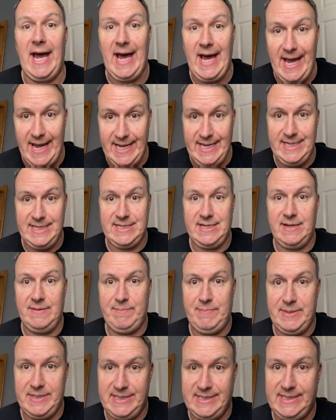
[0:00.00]
8%
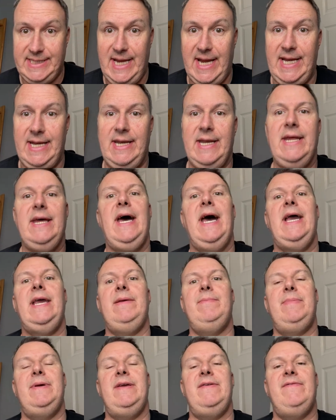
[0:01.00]

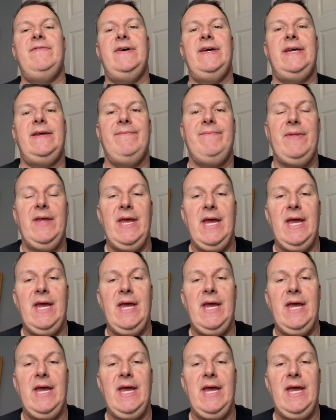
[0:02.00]
ABV.